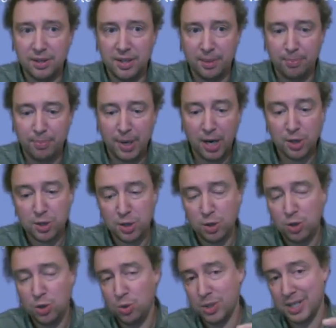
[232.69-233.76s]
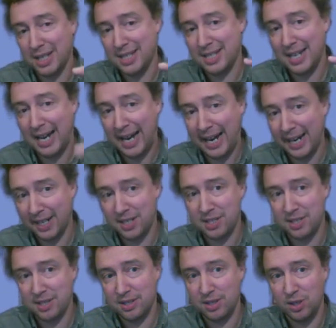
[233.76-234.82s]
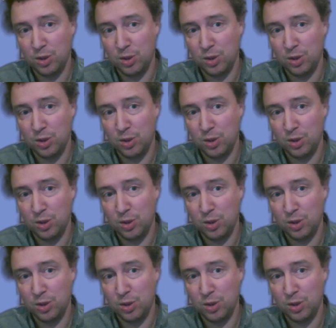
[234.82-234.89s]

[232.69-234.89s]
the person who has attacked